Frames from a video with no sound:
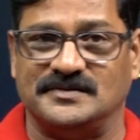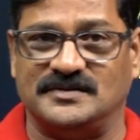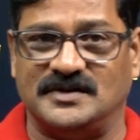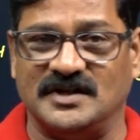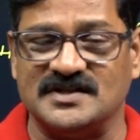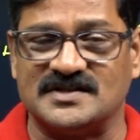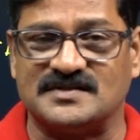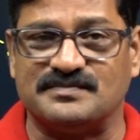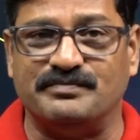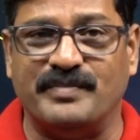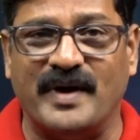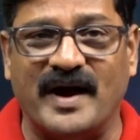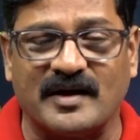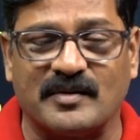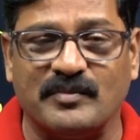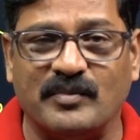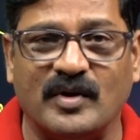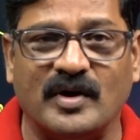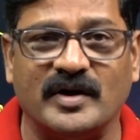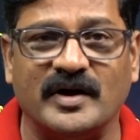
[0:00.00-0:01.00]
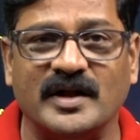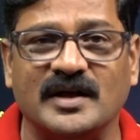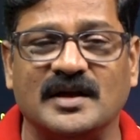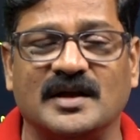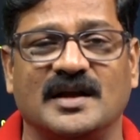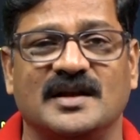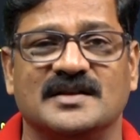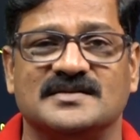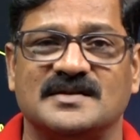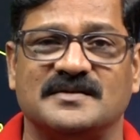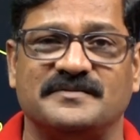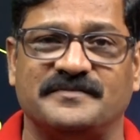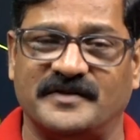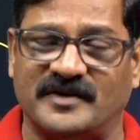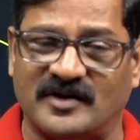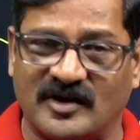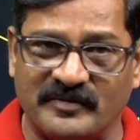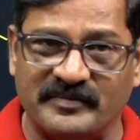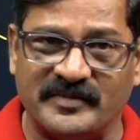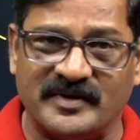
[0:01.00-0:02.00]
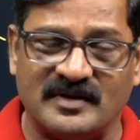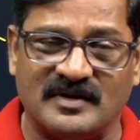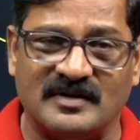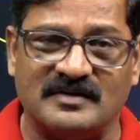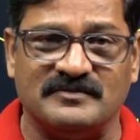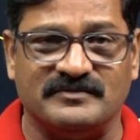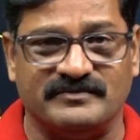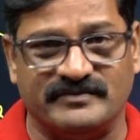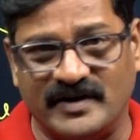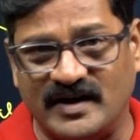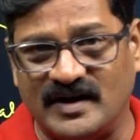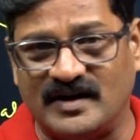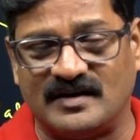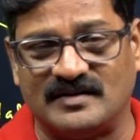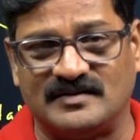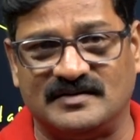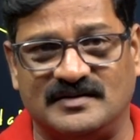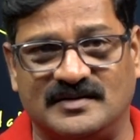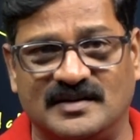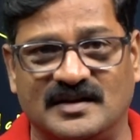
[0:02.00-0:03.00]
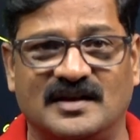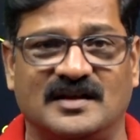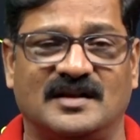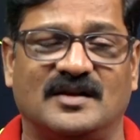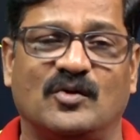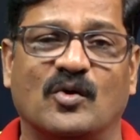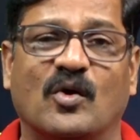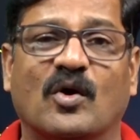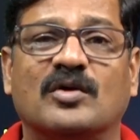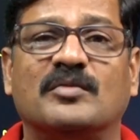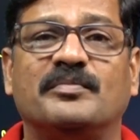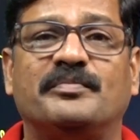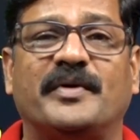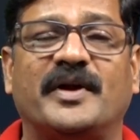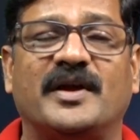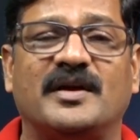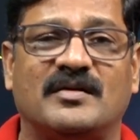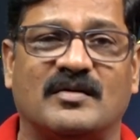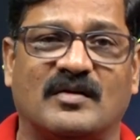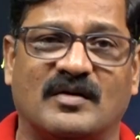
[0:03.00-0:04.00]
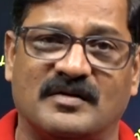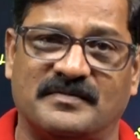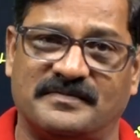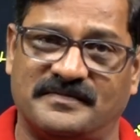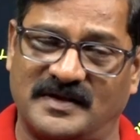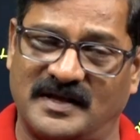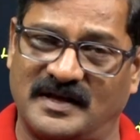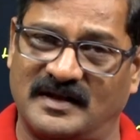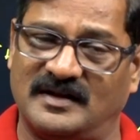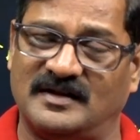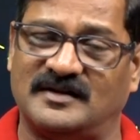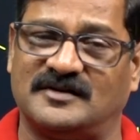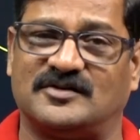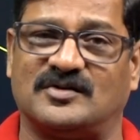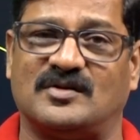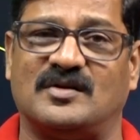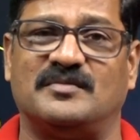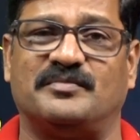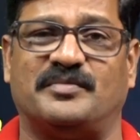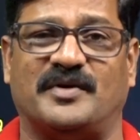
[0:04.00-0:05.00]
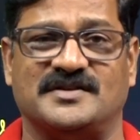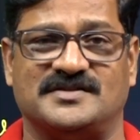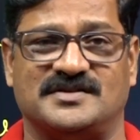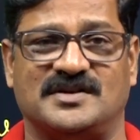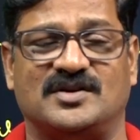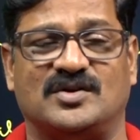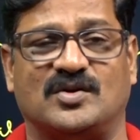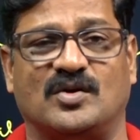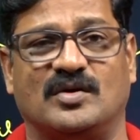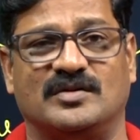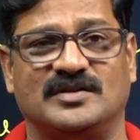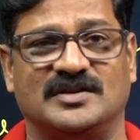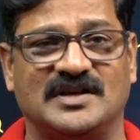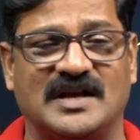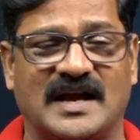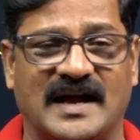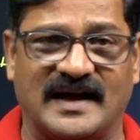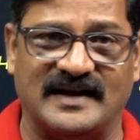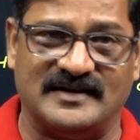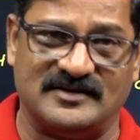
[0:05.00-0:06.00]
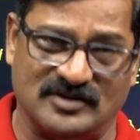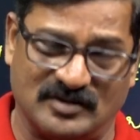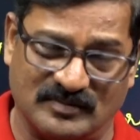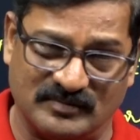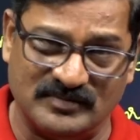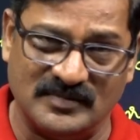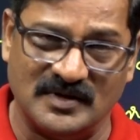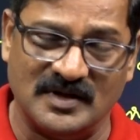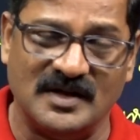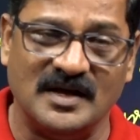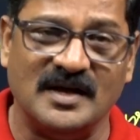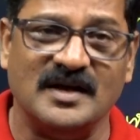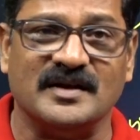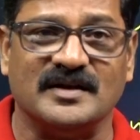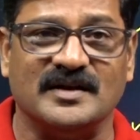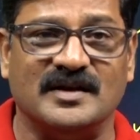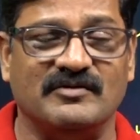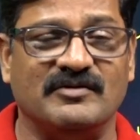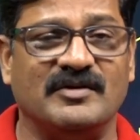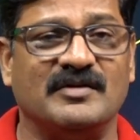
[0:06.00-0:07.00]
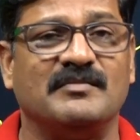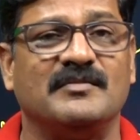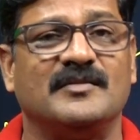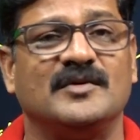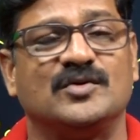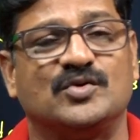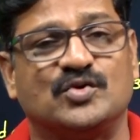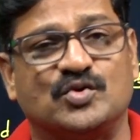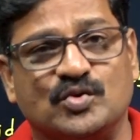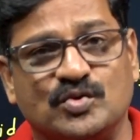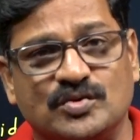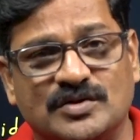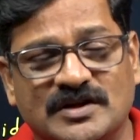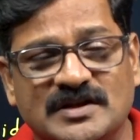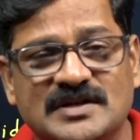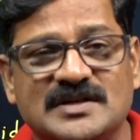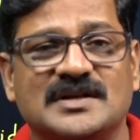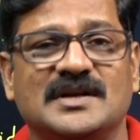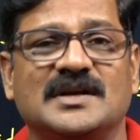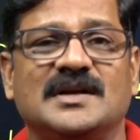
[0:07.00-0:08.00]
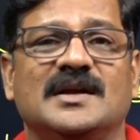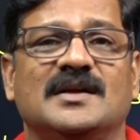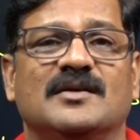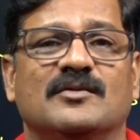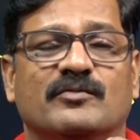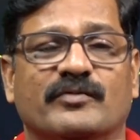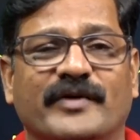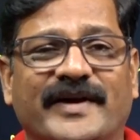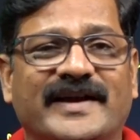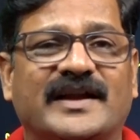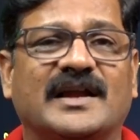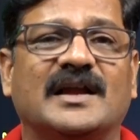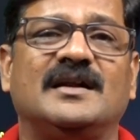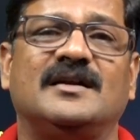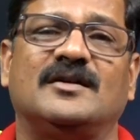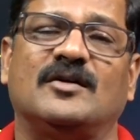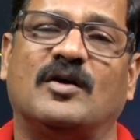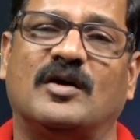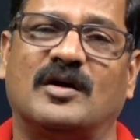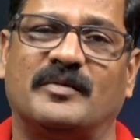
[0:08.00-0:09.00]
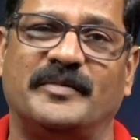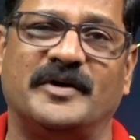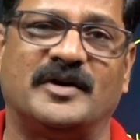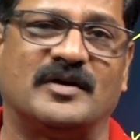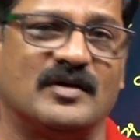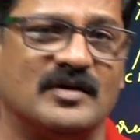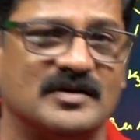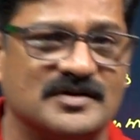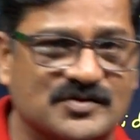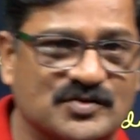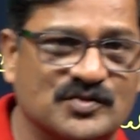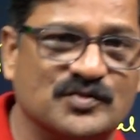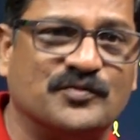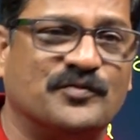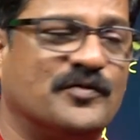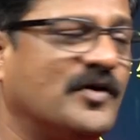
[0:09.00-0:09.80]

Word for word: this back bonding is a phenomena where the lone pair of electron present on the atom giving to the vacant orbitals to